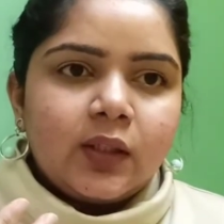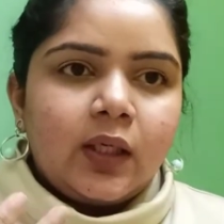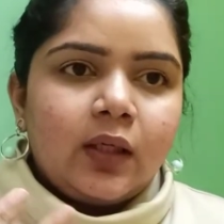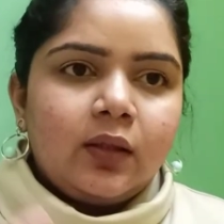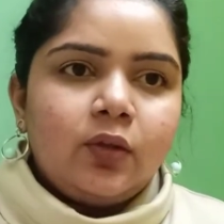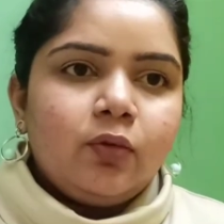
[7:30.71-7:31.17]

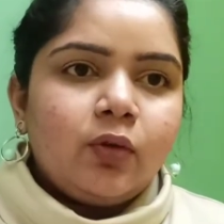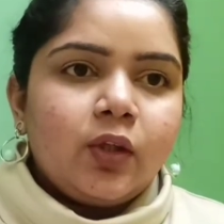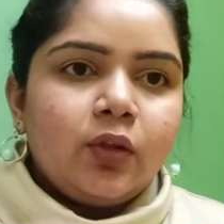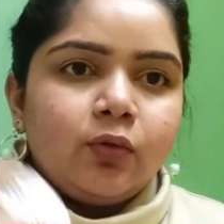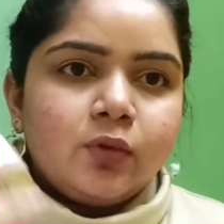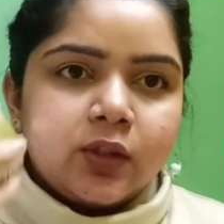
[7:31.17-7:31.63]
and you can
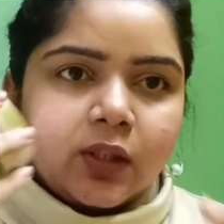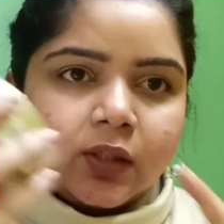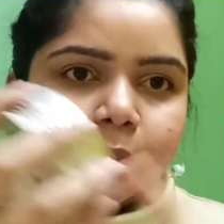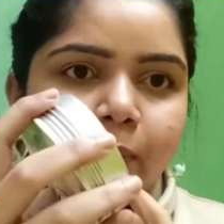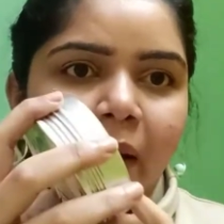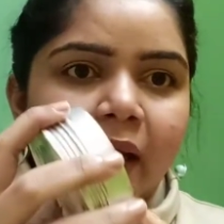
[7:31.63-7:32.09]
use it as
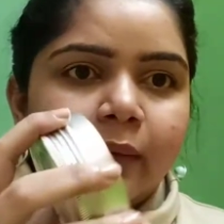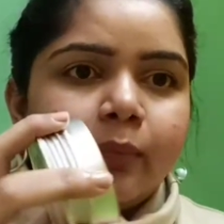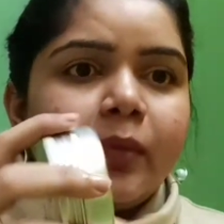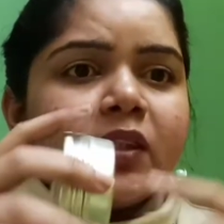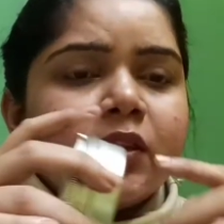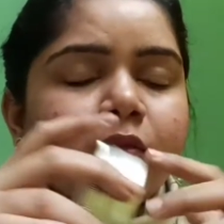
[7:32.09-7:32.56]
a pack,
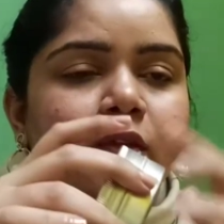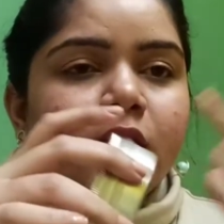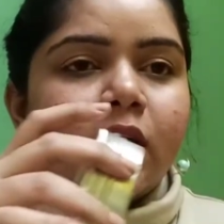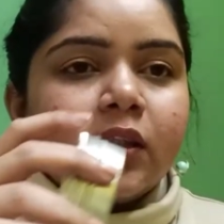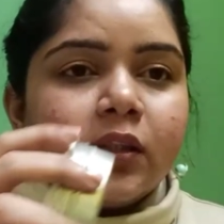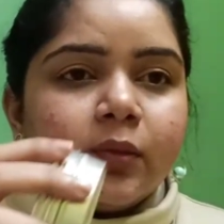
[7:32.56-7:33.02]
mix it with
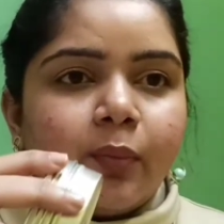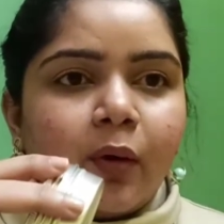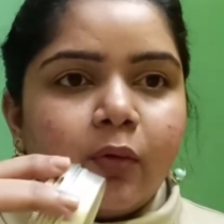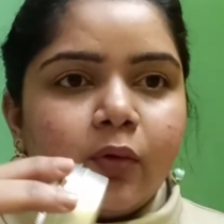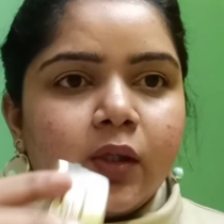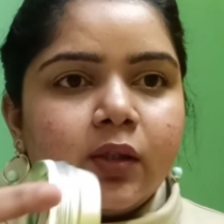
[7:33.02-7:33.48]
other
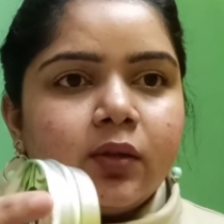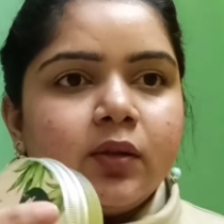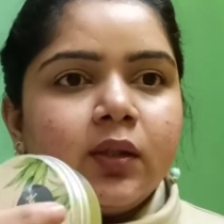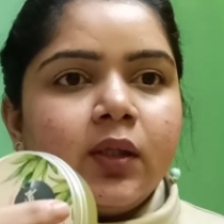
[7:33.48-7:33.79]
powder